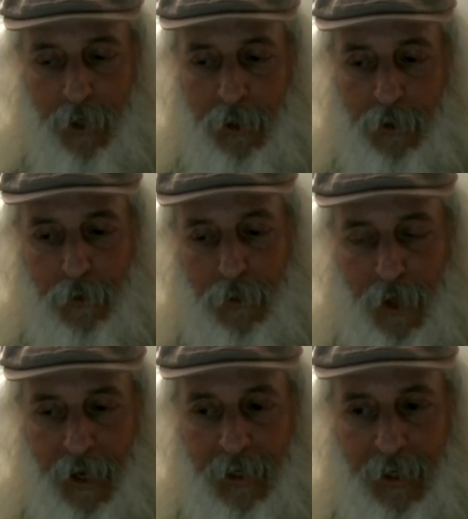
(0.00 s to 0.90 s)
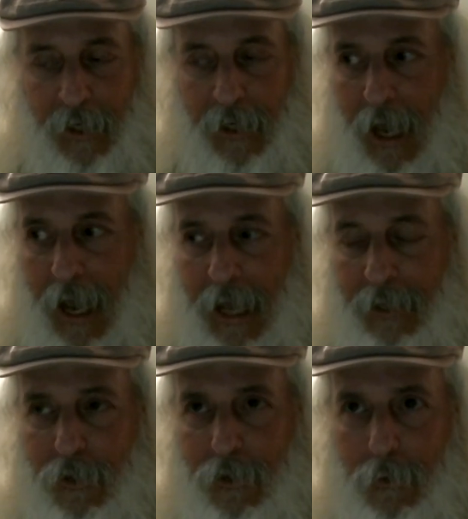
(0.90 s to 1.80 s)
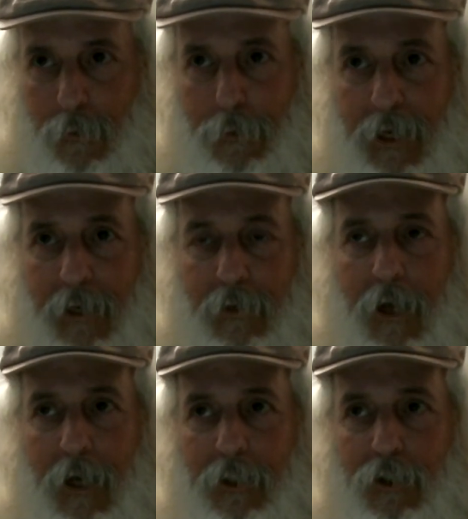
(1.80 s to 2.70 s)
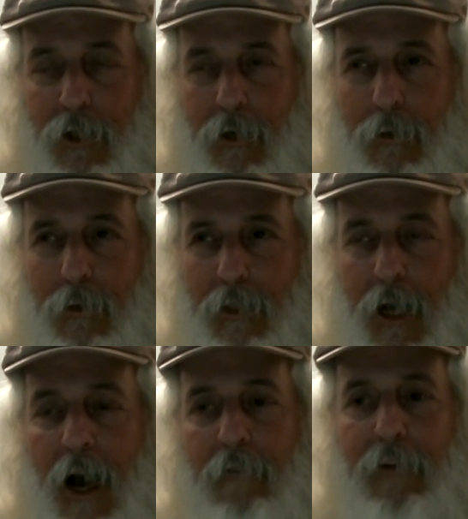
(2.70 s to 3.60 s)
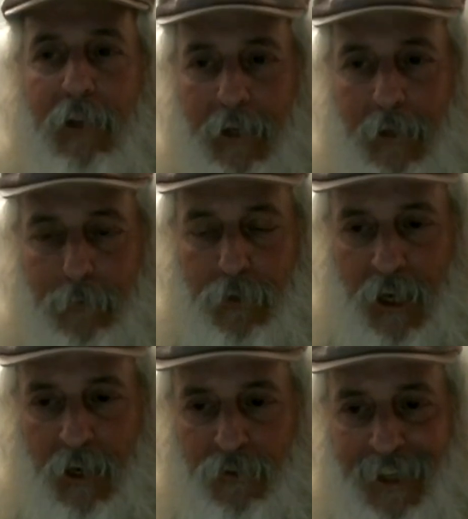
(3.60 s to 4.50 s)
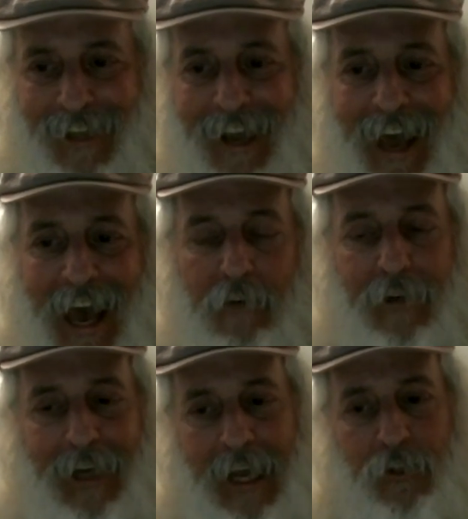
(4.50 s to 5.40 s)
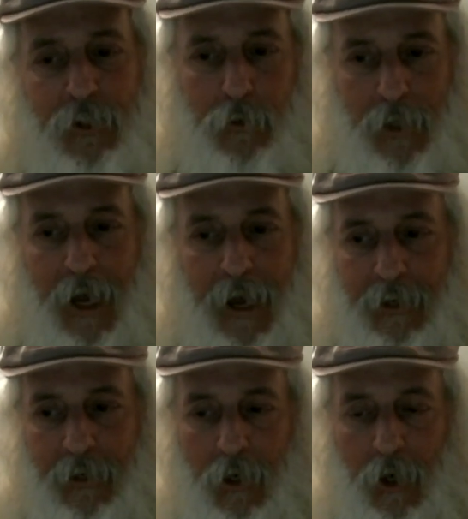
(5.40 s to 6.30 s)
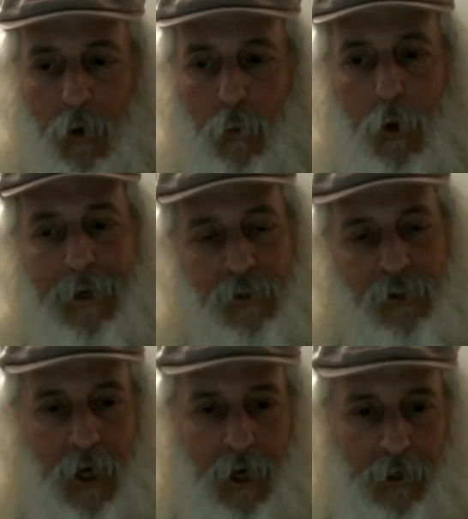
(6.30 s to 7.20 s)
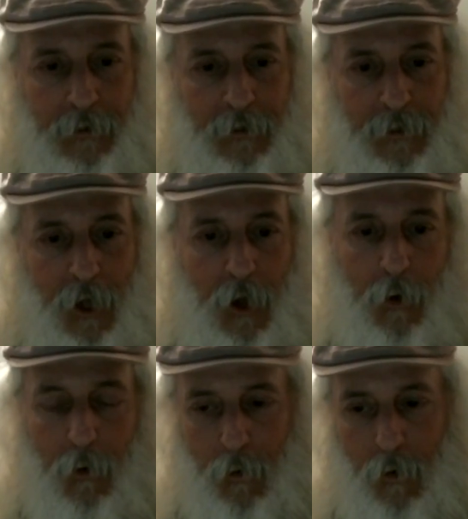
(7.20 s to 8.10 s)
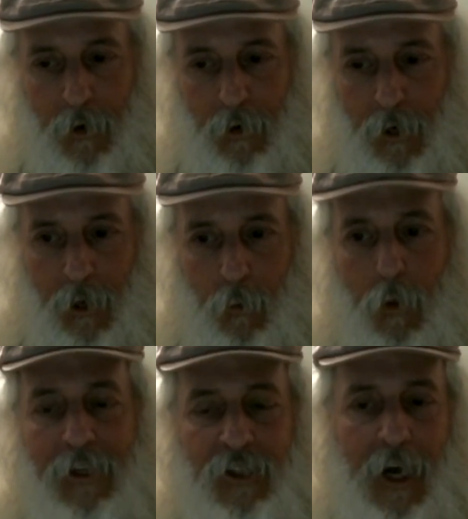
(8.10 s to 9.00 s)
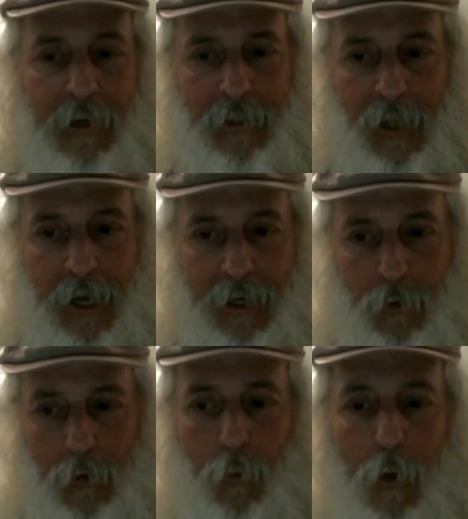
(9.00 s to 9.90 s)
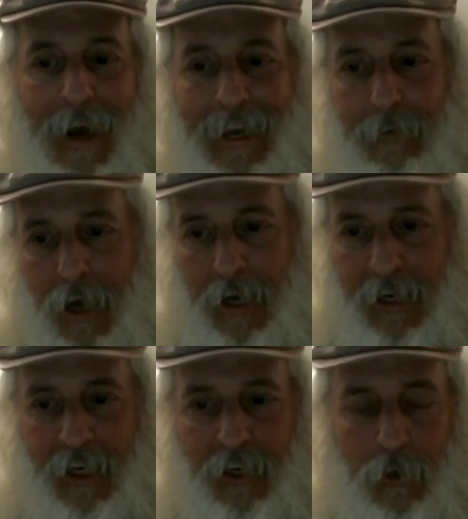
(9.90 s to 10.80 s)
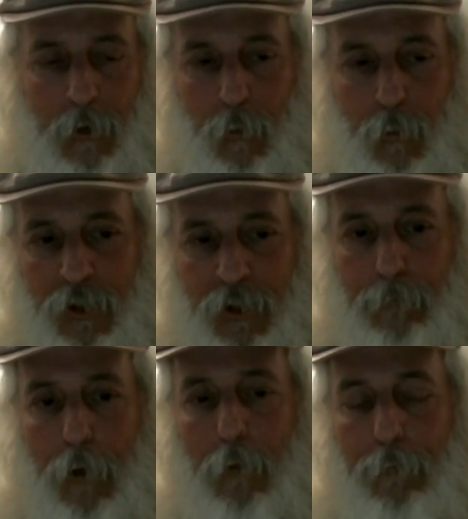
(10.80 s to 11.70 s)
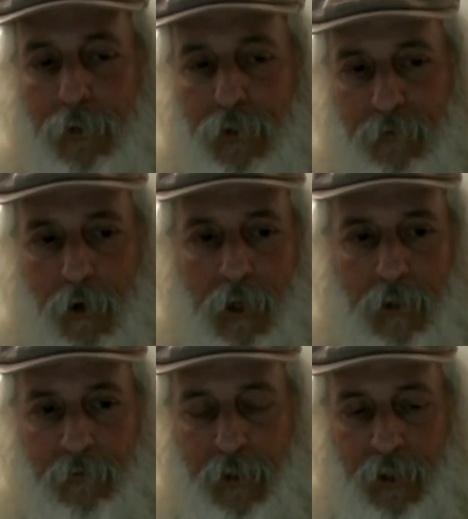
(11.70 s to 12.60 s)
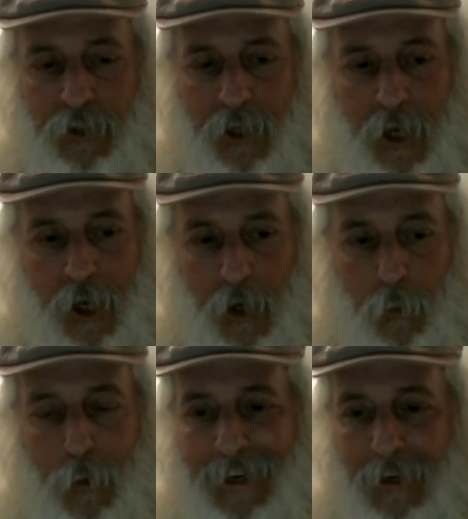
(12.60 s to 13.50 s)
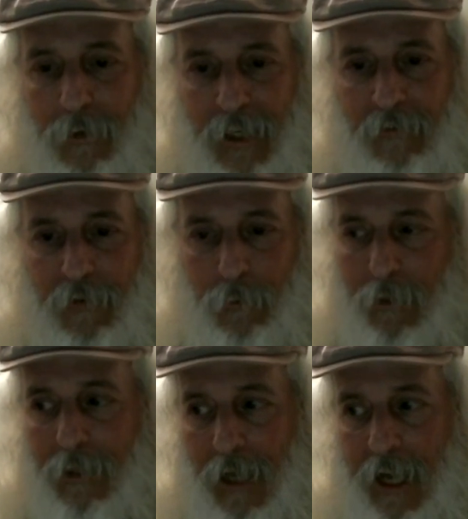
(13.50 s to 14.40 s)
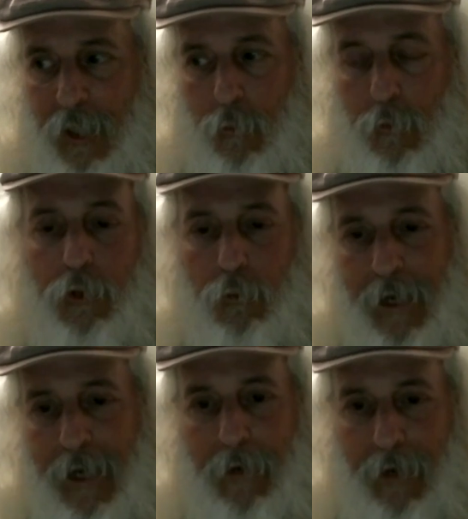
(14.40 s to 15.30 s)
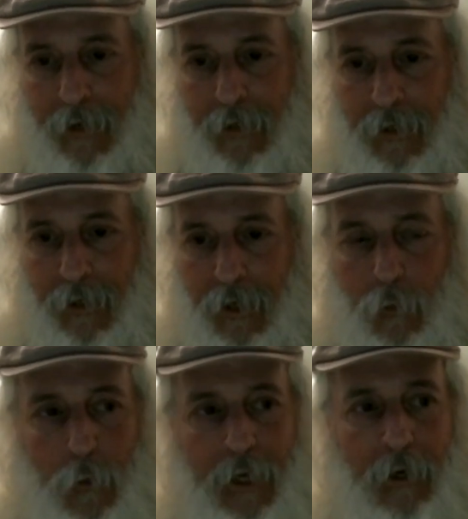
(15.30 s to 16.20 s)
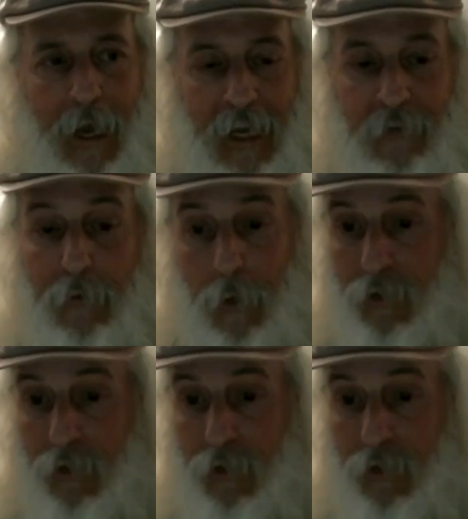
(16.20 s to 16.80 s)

to think and to be uh, so confident in themselves that they have an answer like what is god or what is god like or why am i here or what's the purpose of all of this right. we don't even realize we're dreaming we don't even most